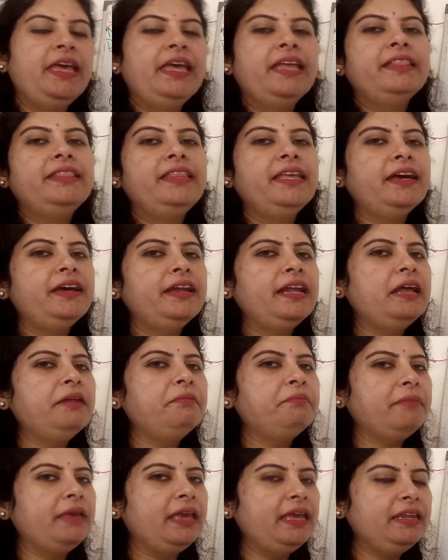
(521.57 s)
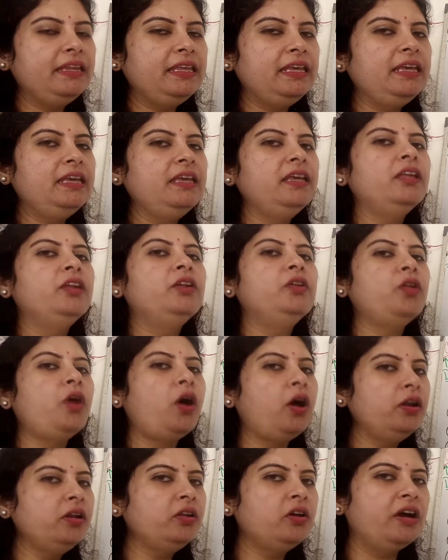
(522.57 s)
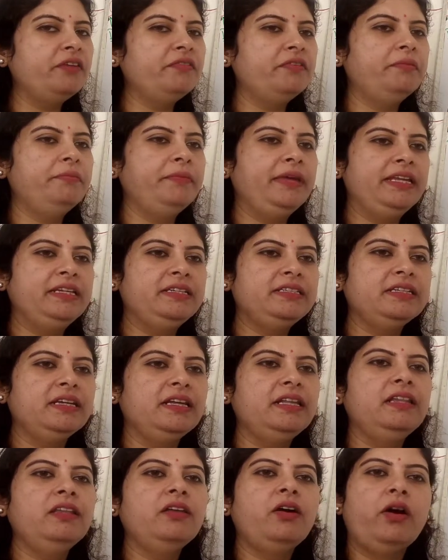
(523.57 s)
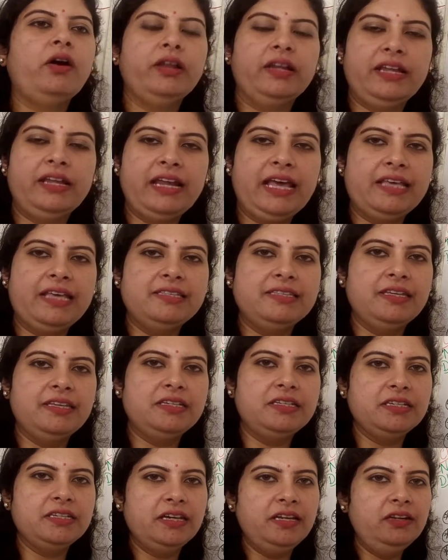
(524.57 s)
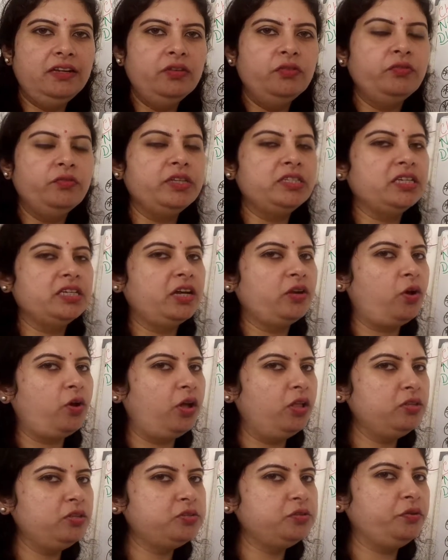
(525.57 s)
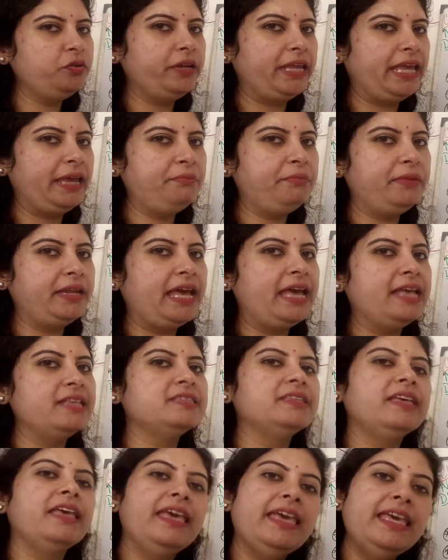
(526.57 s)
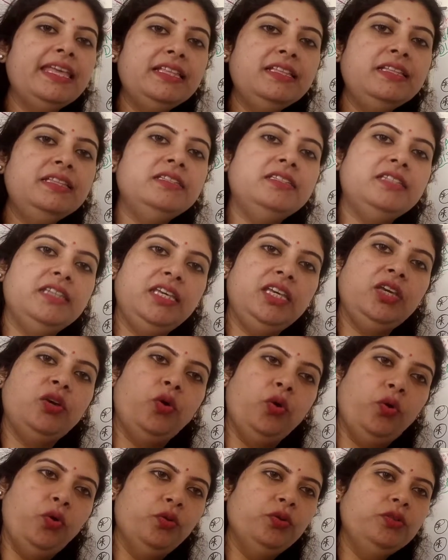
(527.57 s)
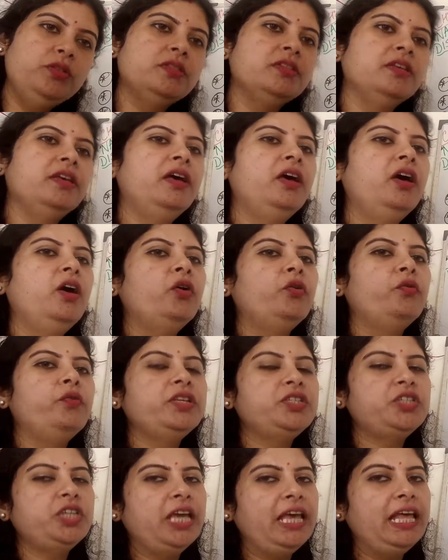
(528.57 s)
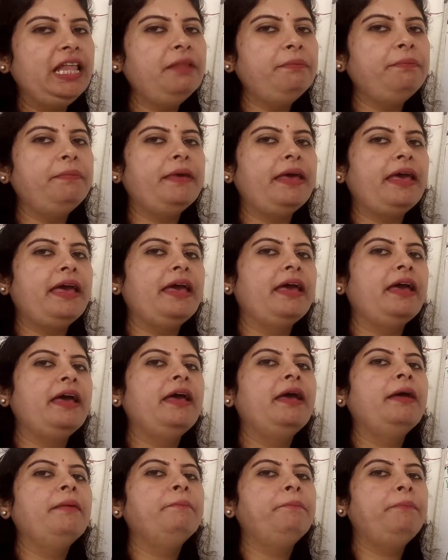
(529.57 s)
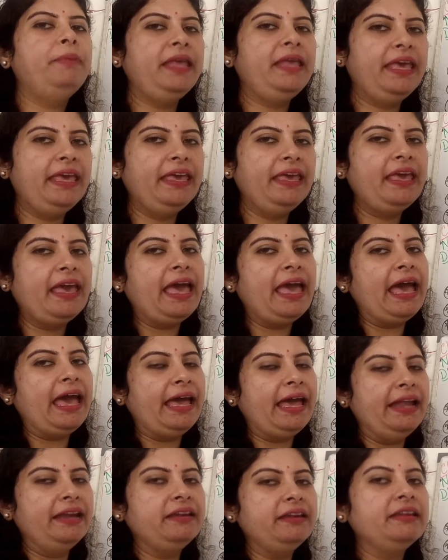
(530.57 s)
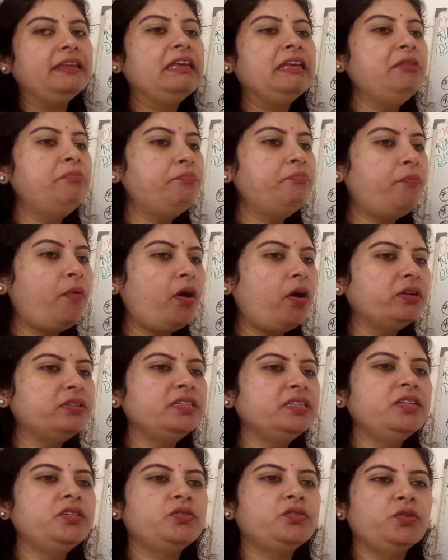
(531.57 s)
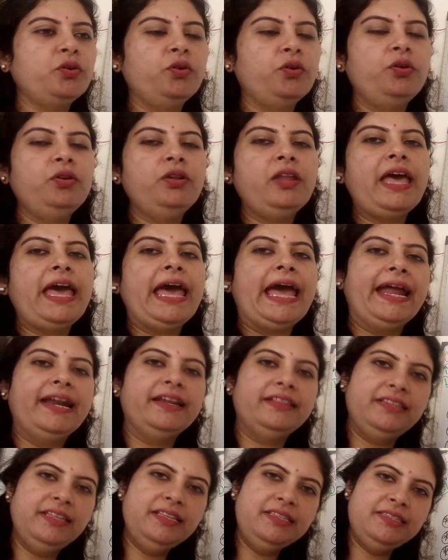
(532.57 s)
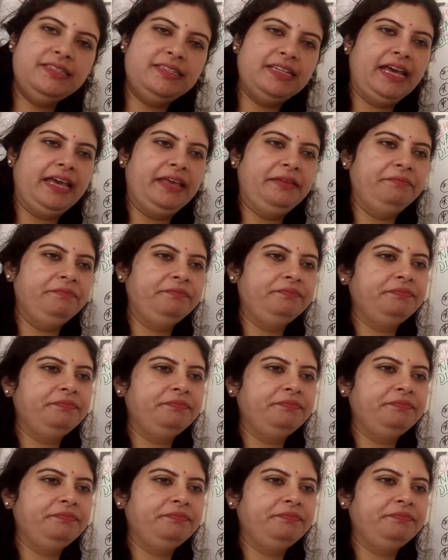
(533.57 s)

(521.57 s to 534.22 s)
There are many non-governmental organizations which are also named as NGOs which help play an important role at this time.